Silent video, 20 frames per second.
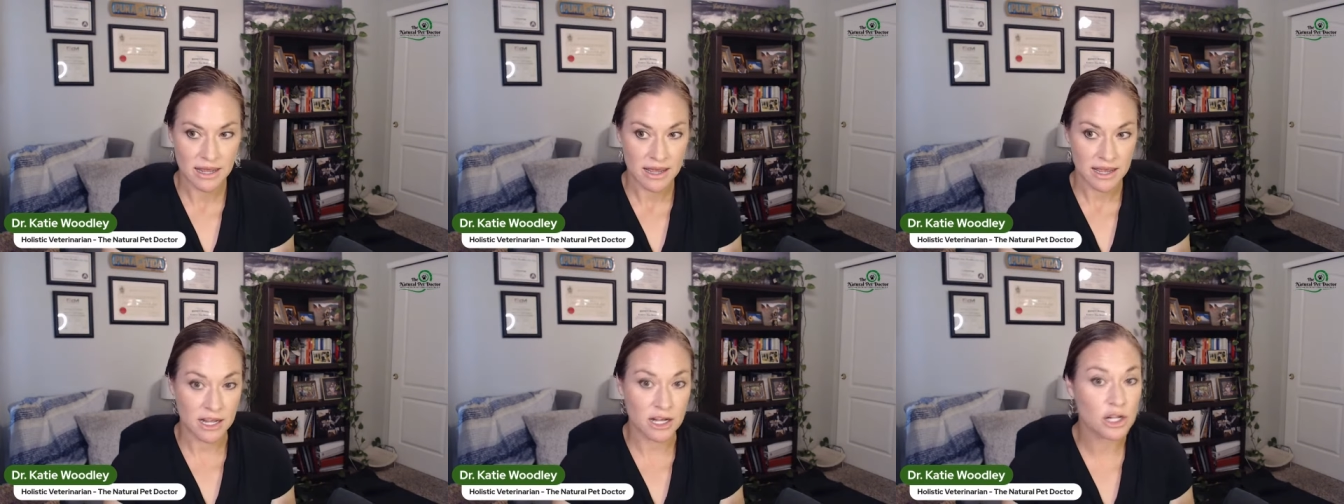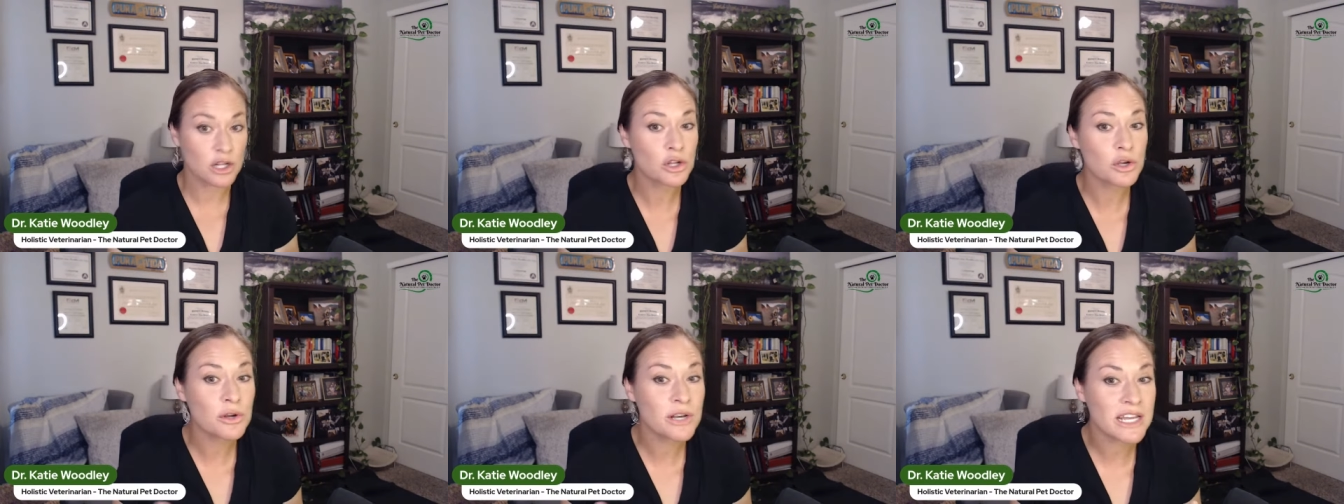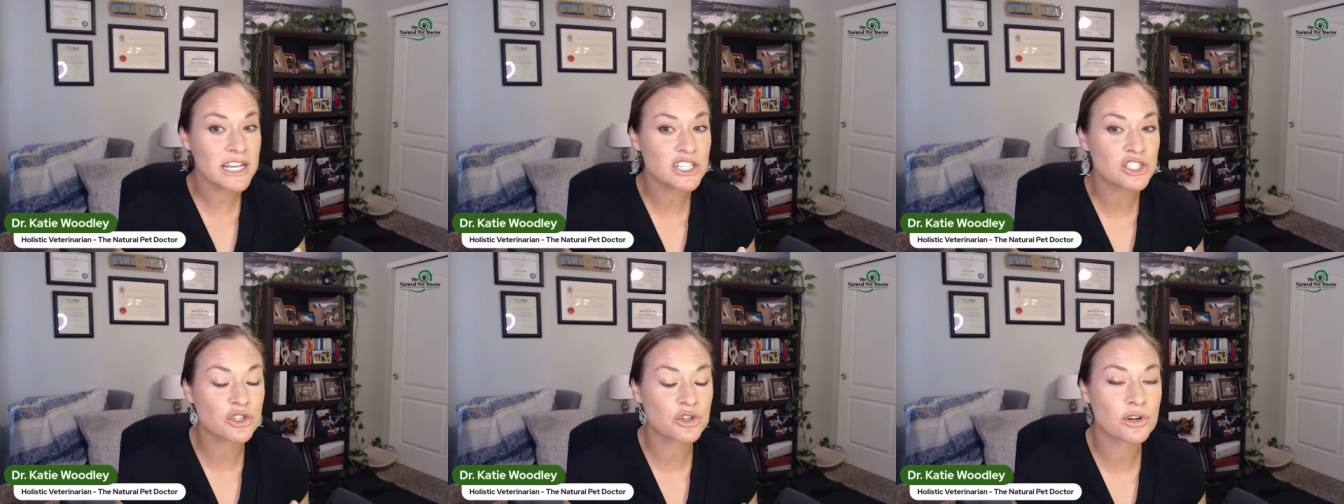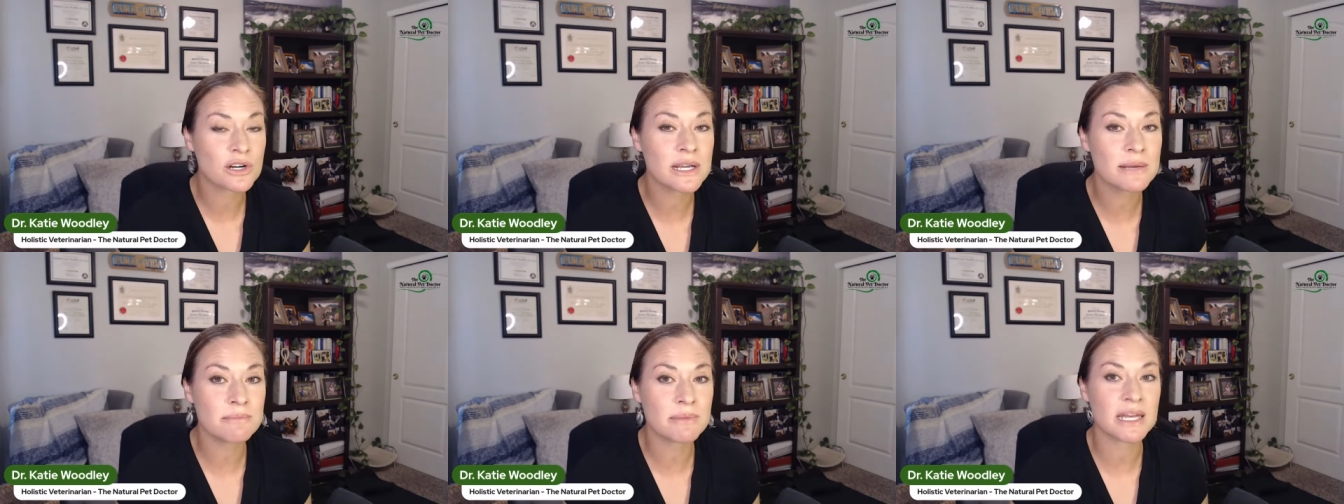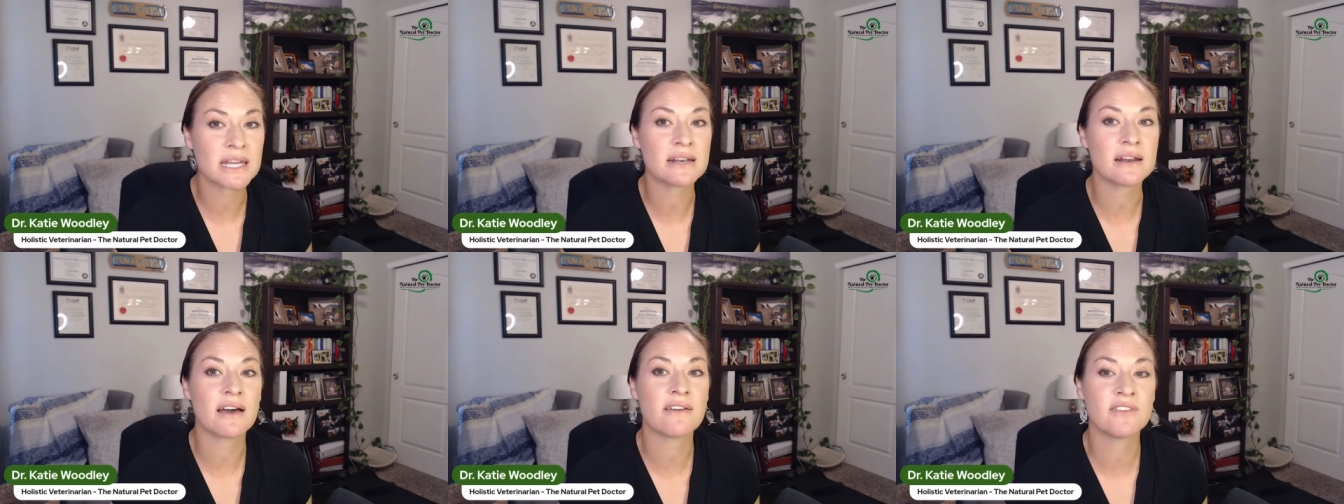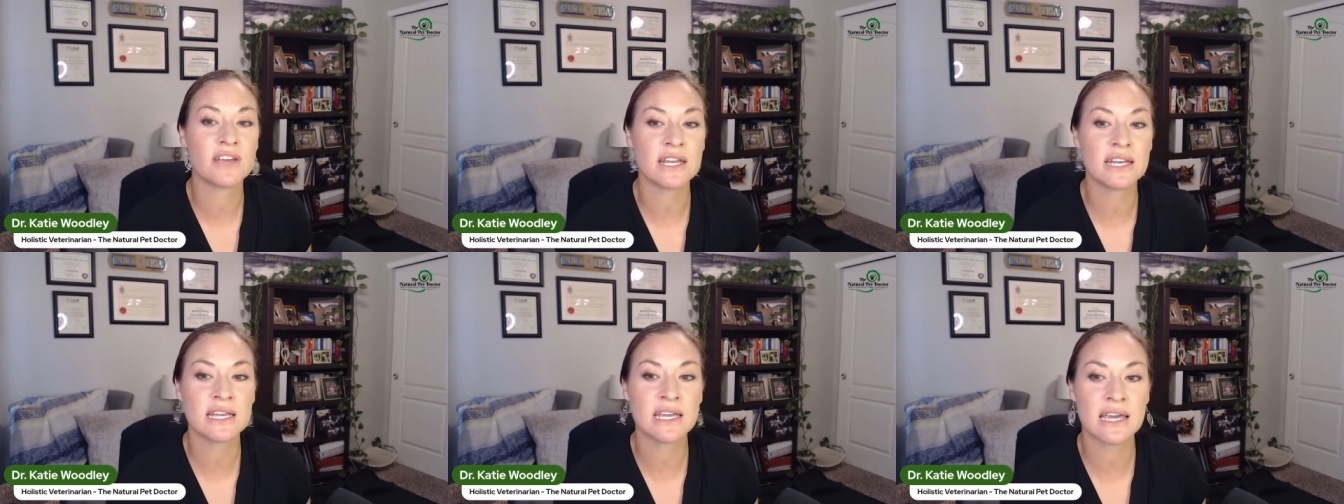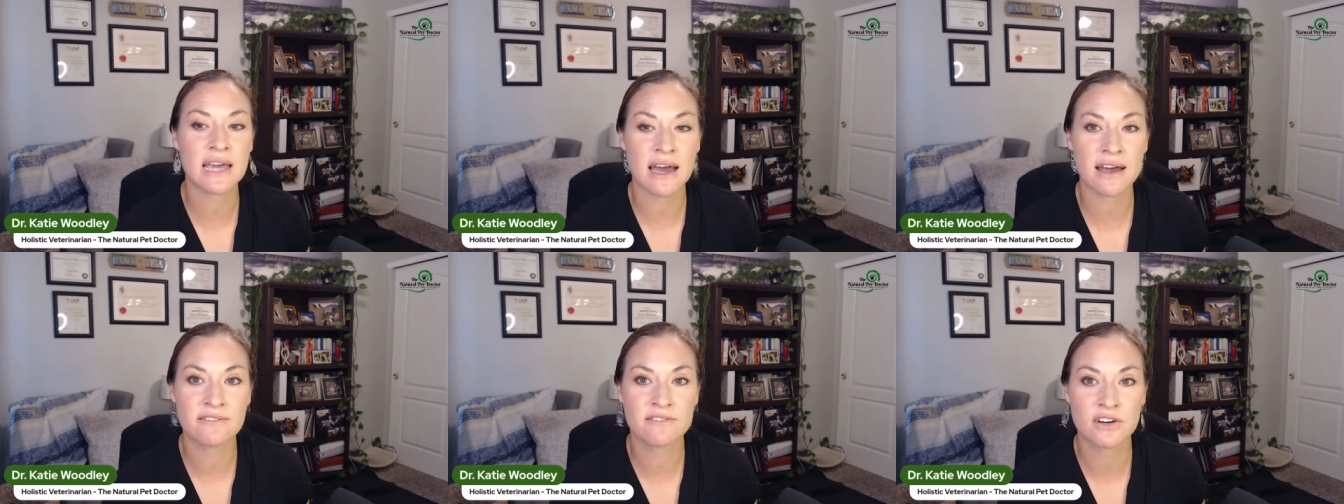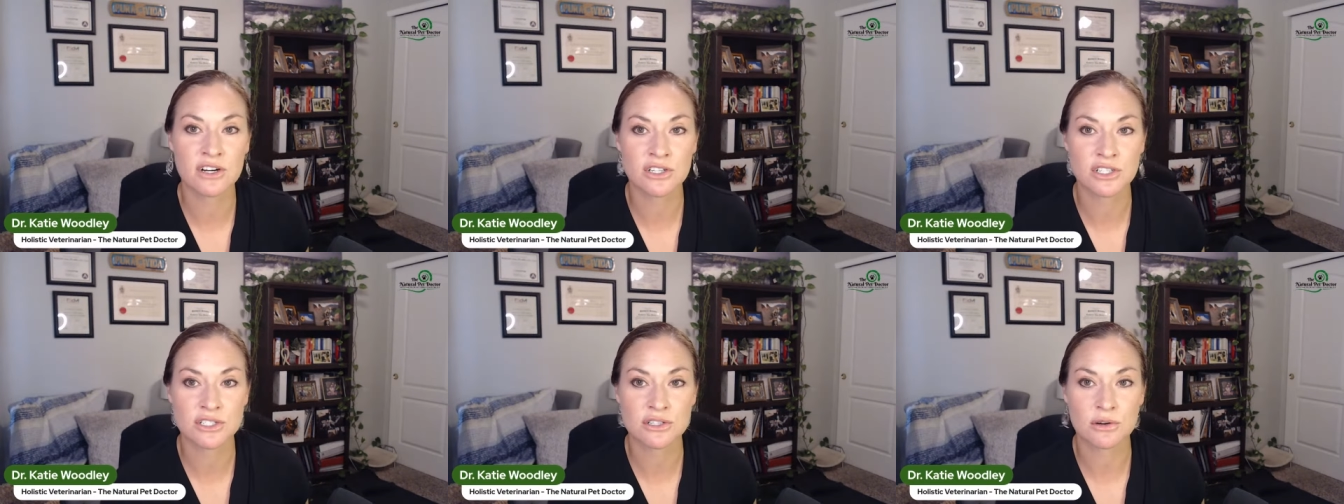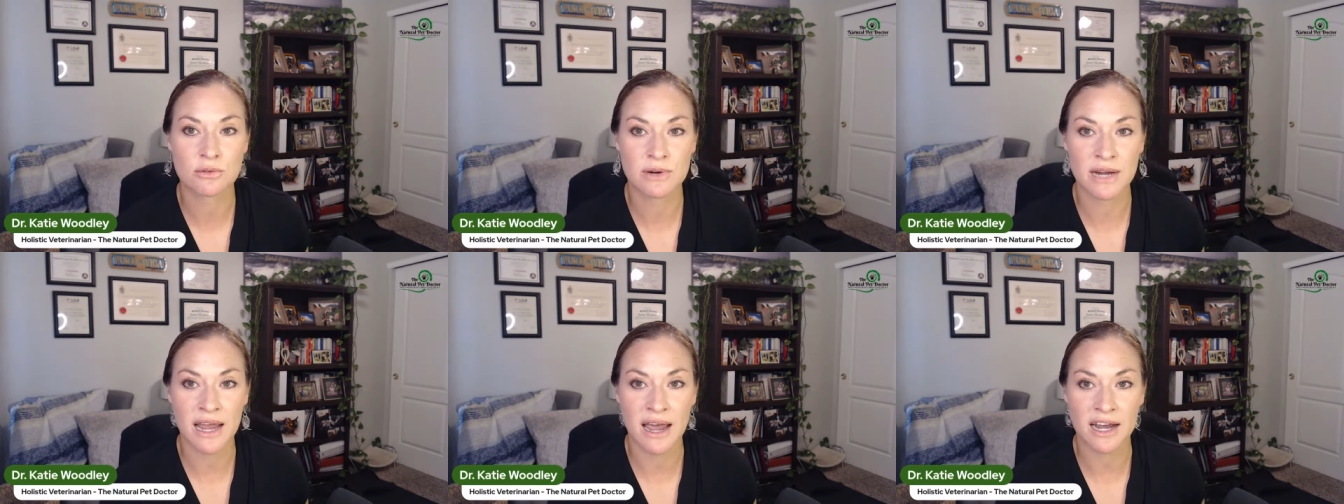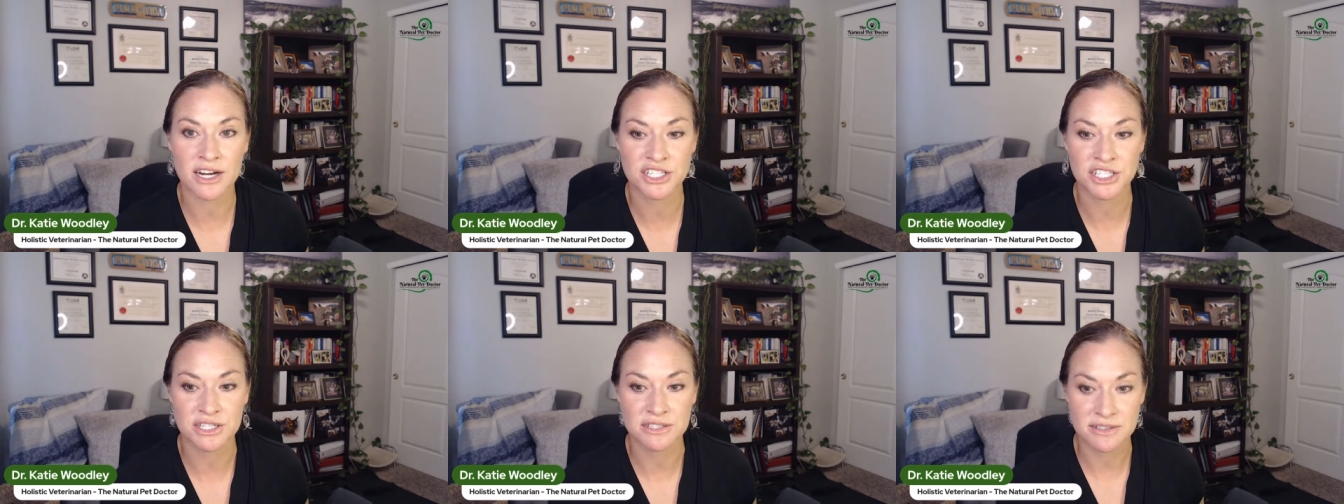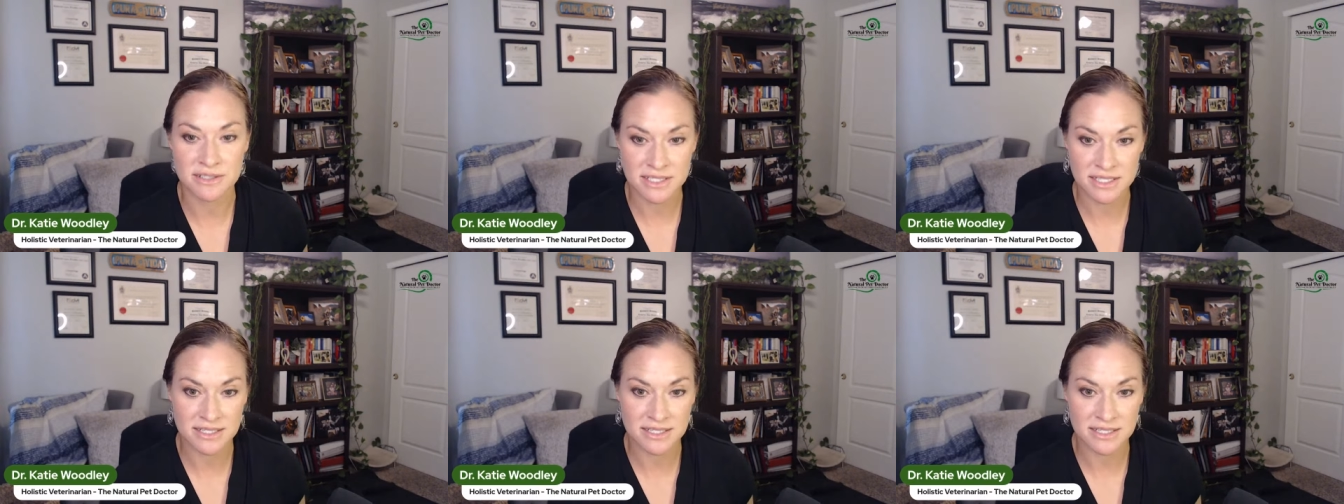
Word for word: including treatment of any adverse reactions.